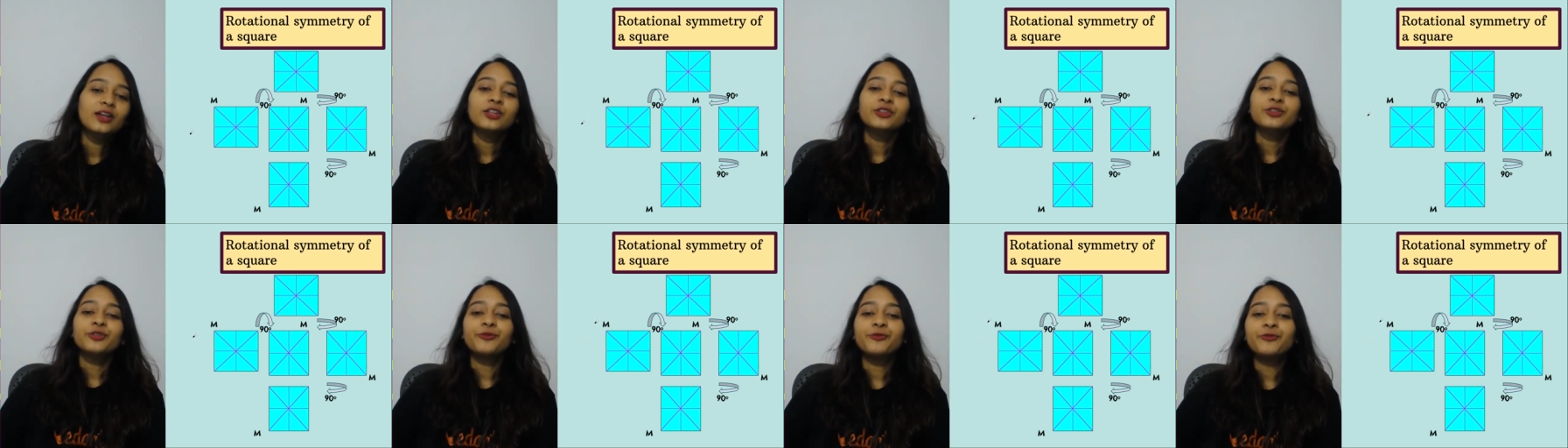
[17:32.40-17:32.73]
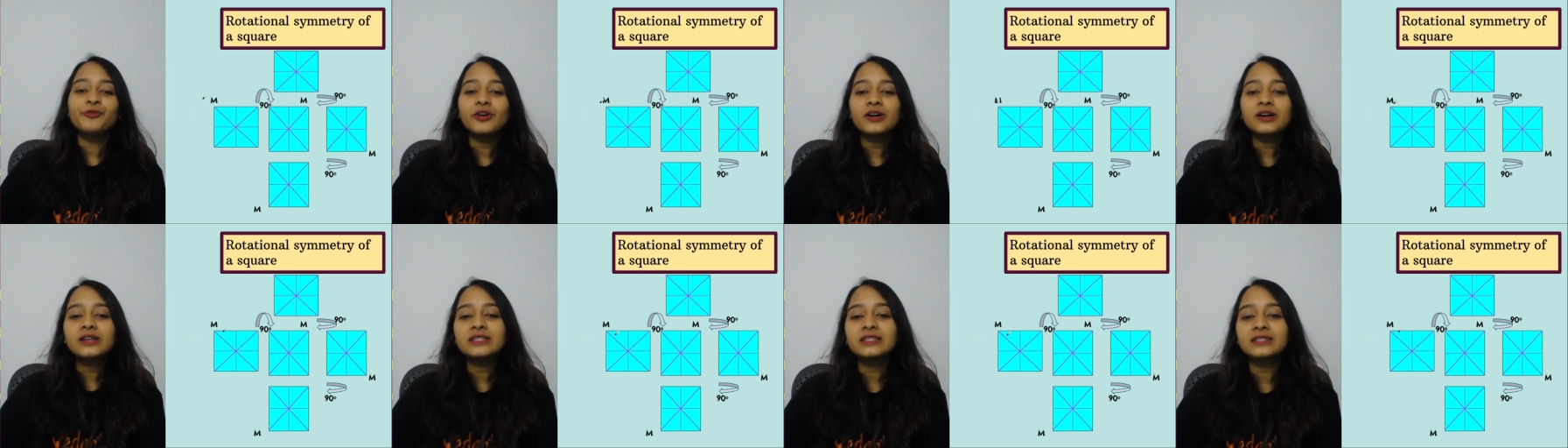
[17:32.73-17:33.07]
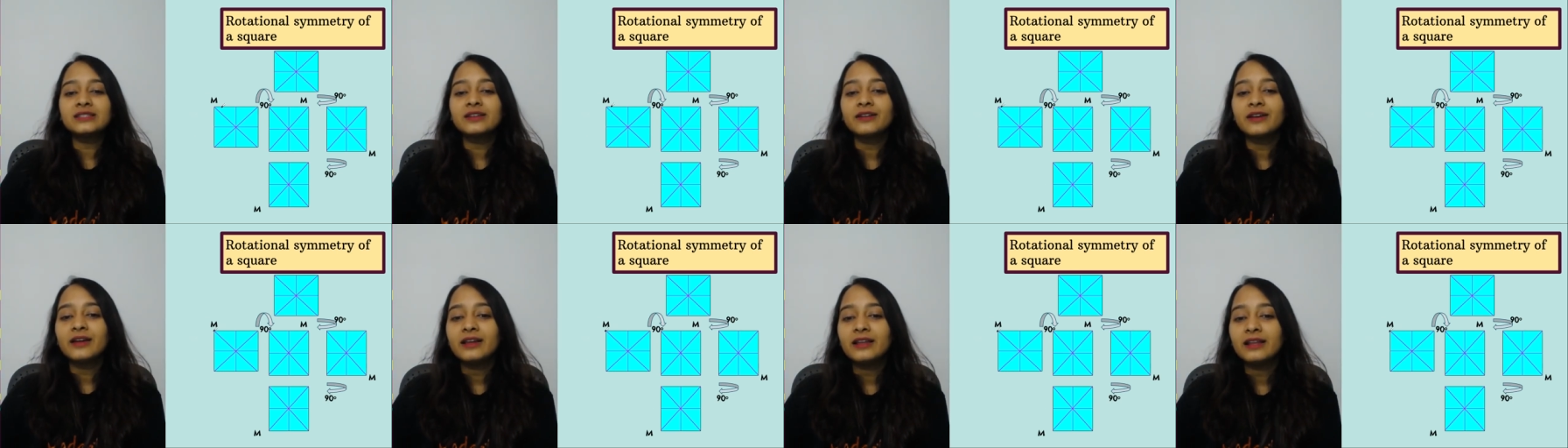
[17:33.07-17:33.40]
So
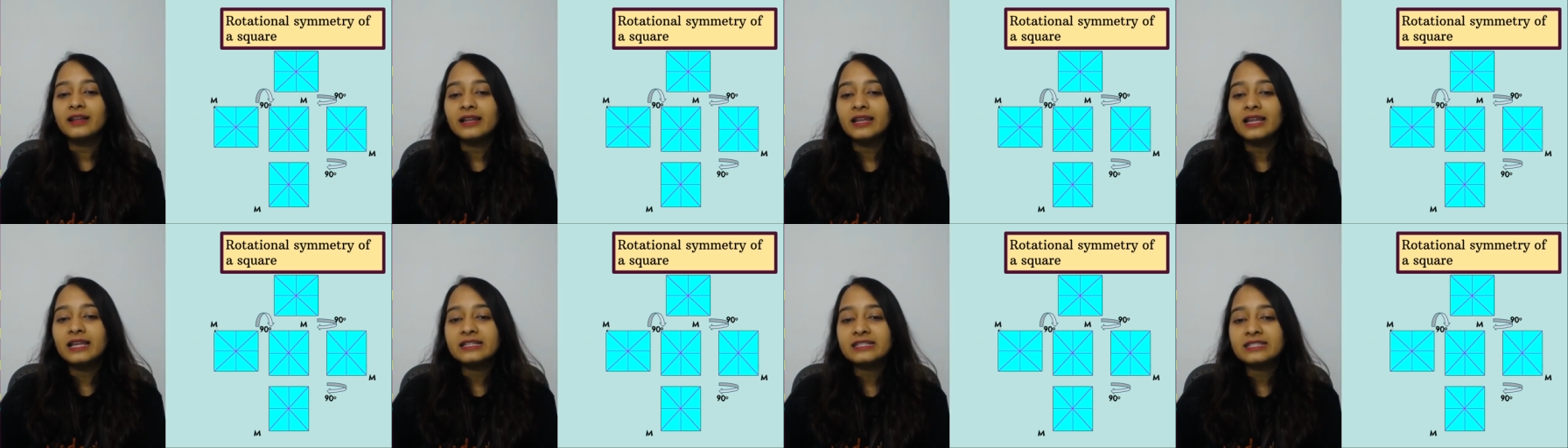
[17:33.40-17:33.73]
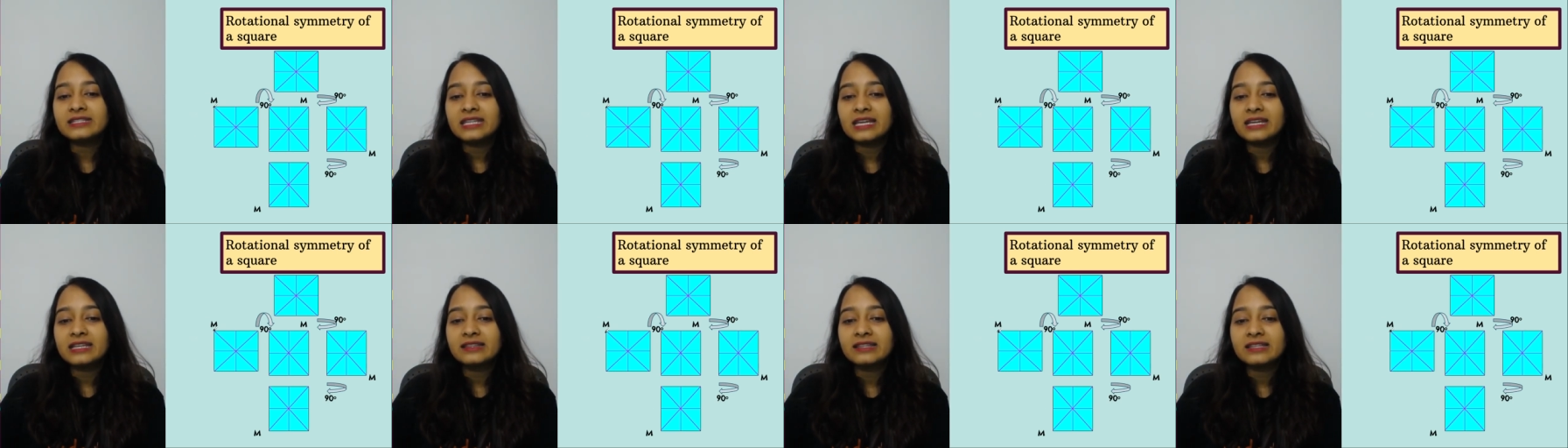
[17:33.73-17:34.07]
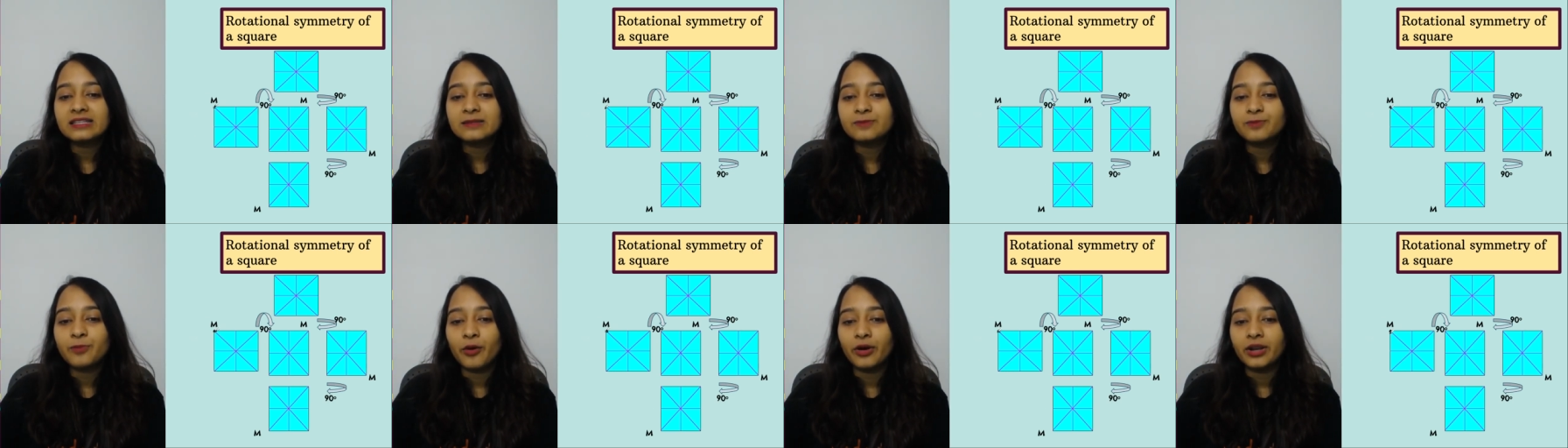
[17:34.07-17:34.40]
first, let's take
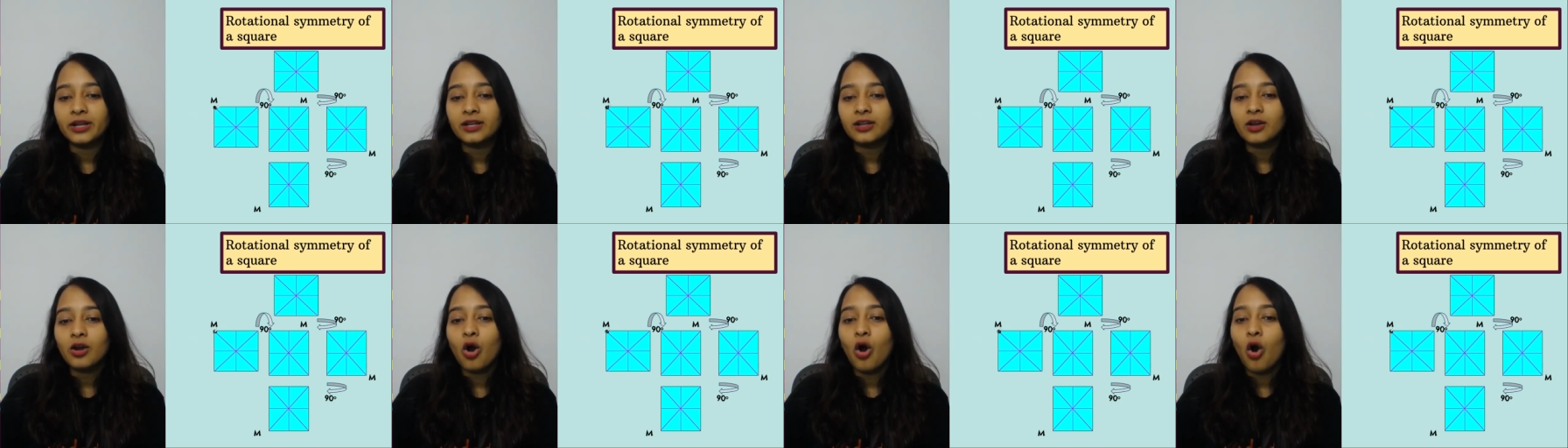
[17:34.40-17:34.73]
this point.